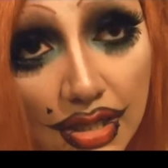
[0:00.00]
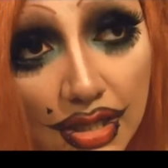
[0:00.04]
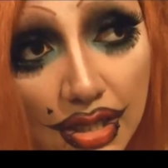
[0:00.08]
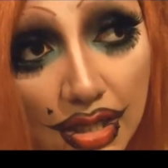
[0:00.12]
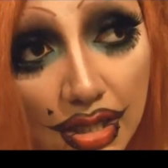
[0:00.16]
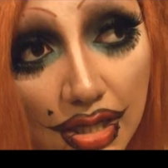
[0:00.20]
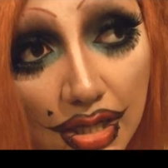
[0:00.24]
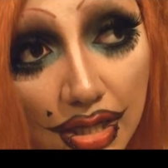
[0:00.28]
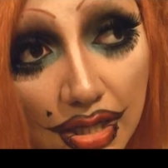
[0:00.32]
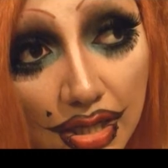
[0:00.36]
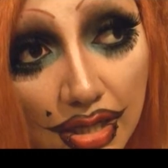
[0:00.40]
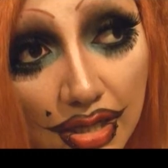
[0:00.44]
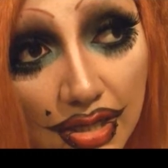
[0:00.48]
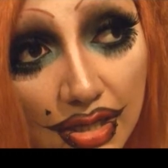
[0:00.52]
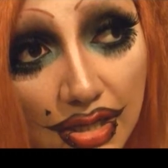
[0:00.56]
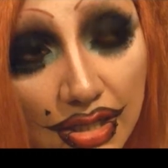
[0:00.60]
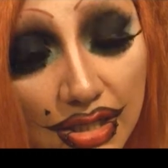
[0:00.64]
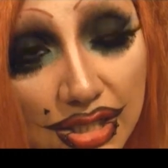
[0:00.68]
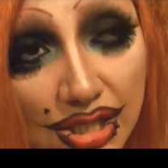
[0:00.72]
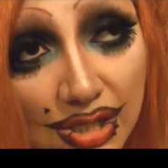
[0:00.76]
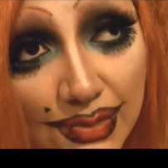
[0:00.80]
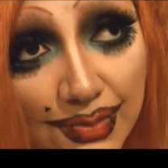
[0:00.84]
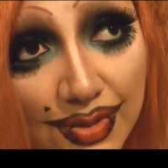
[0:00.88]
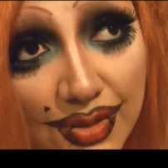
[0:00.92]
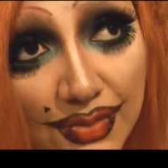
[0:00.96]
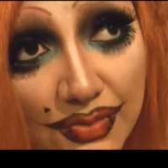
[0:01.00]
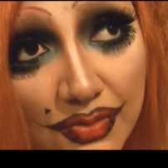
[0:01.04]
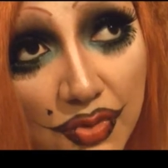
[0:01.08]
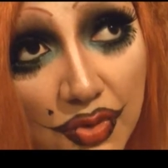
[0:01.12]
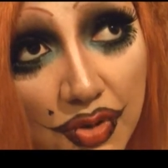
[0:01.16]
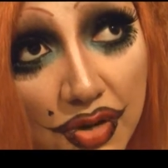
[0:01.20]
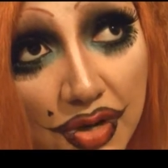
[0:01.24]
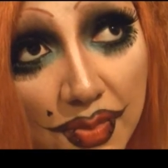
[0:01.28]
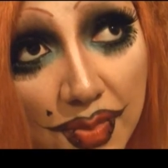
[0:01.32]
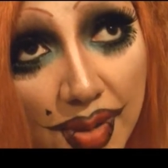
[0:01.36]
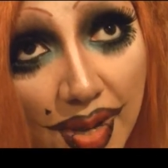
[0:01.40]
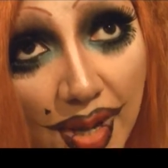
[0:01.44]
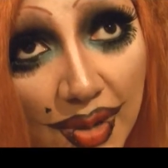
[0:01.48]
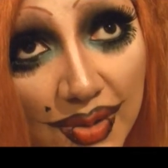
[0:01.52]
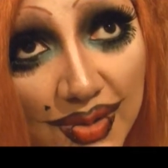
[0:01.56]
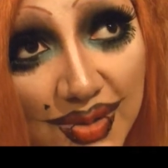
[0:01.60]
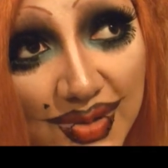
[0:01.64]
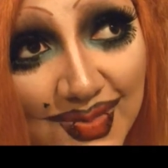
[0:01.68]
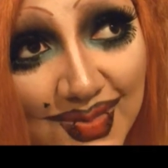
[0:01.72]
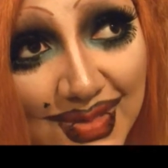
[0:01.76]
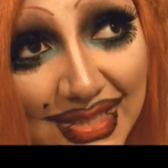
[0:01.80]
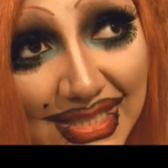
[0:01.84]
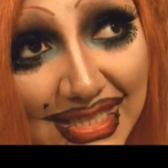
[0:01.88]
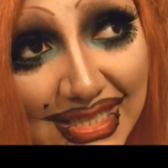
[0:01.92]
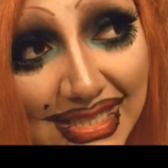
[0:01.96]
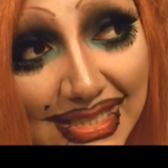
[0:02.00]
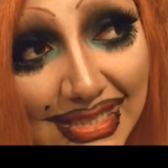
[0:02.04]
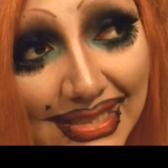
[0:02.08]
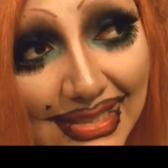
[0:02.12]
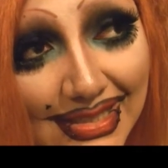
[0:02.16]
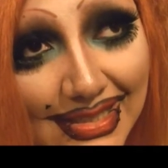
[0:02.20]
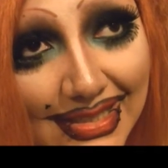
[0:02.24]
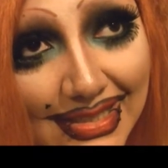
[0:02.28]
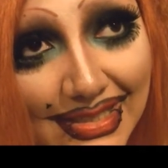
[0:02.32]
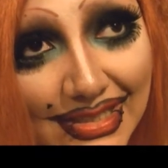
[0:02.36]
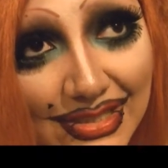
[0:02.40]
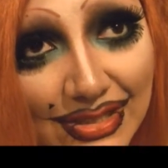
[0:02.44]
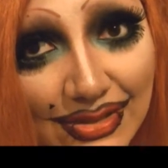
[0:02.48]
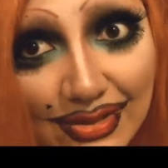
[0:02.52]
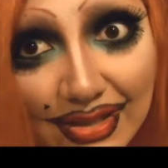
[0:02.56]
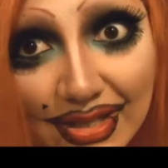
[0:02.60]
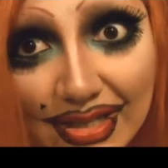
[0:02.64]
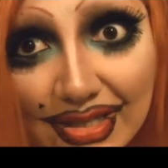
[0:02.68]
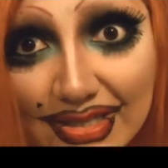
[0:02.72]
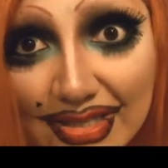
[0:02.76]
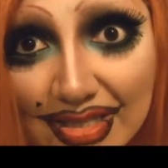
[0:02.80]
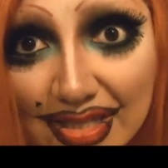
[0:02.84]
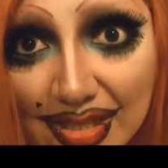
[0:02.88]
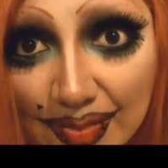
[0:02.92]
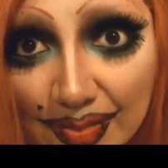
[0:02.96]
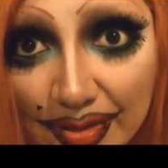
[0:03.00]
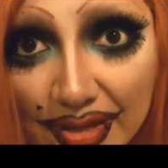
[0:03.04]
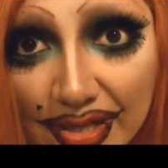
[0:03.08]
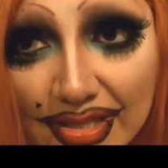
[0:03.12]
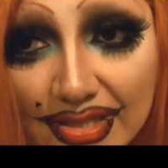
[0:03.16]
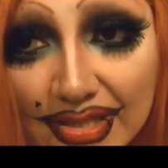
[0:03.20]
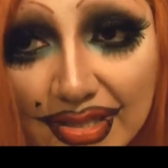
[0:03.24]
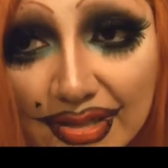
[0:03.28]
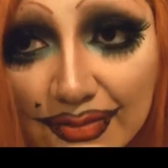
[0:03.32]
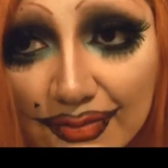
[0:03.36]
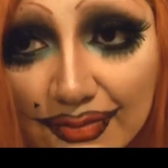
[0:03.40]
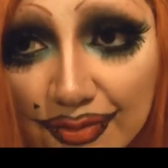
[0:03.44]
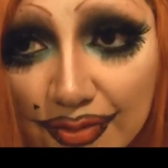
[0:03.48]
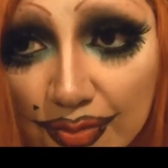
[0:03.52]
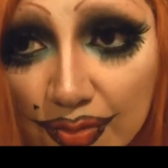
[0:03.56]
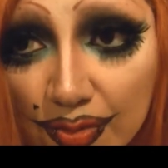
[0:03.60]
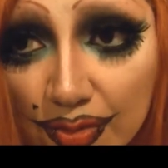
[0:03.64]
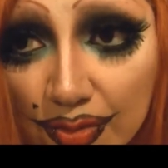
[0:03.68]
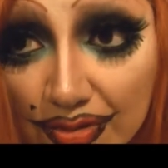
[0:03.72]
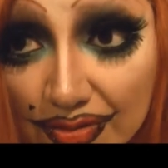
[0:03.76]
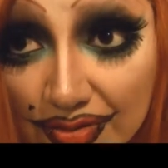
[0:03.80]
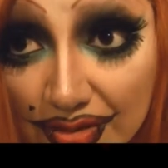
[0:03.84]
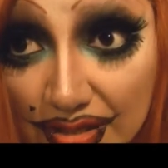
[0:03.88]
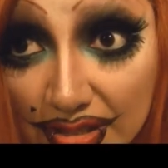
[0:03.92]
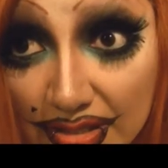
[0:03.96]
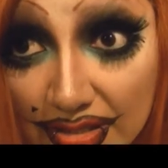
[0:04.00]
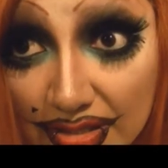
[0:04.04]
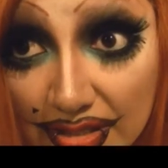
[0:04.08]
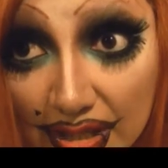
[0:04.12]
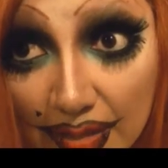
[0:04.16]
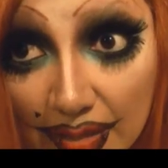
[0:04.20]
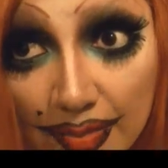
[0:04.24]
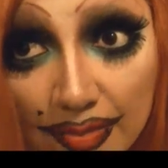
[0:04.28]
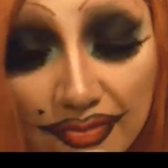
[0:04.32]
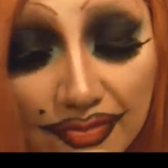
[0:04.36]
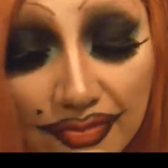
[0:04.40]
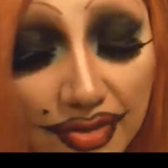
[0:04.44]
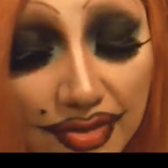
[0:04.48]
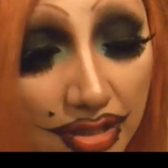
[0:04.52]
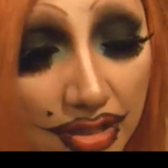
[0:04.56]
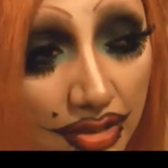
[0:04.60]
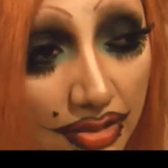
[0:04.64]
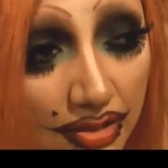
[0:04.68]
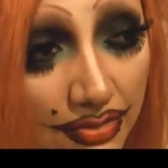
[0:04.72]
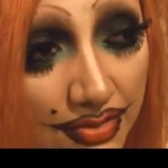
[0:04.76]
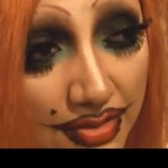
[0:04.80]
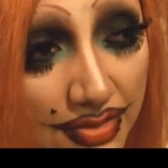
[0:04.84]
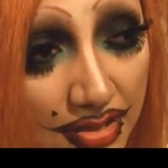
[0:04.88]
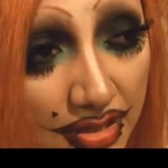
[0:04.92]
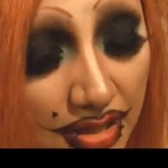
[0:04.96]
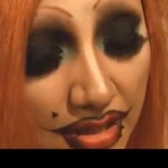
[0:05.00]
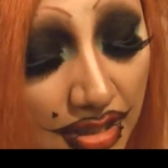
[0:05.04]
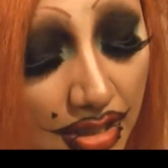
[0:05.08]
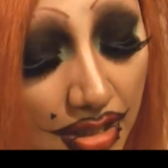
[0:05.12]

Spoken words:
A little bit more about me, because you guys keep asking for more of these type of videos.